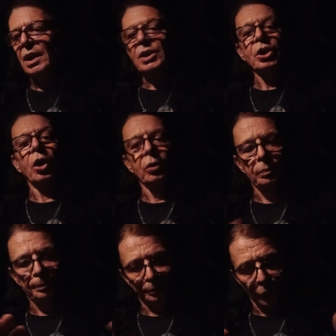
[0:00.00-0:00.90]
So,
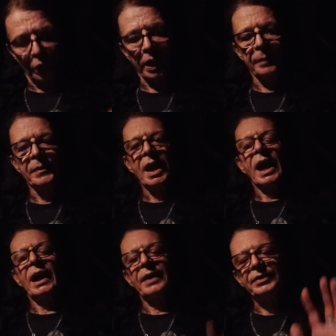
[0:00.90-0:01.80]
okay,
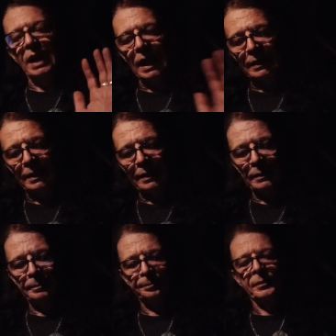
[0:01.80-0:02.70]
I left
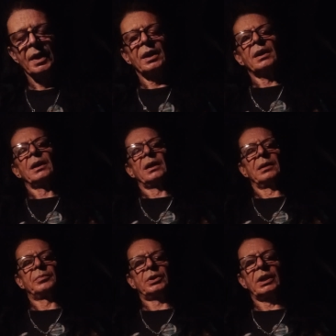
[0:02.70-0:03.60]
London.
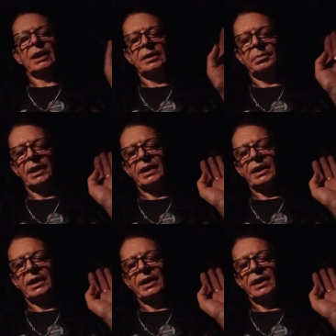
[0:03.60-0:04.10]
I bought another bike